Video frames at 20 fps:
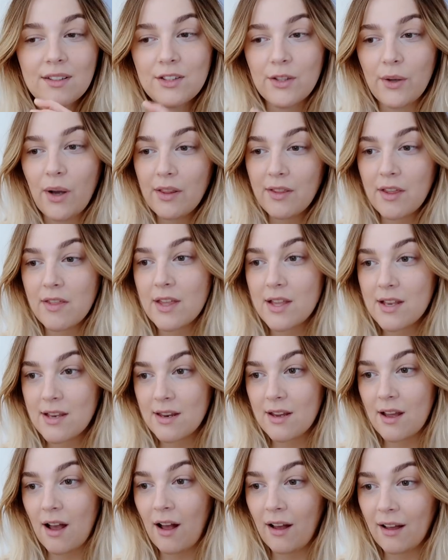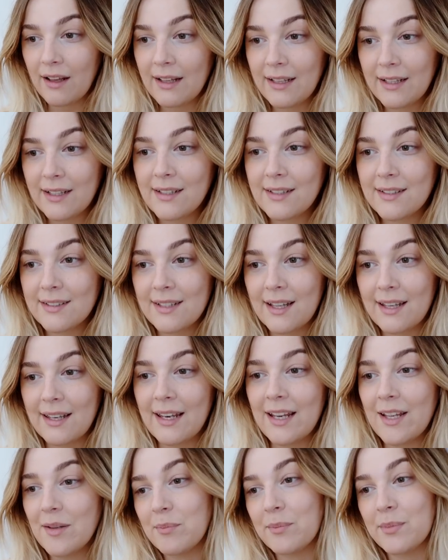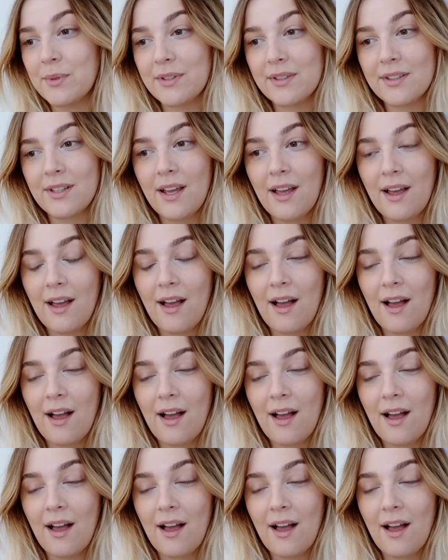So other than eyes and lips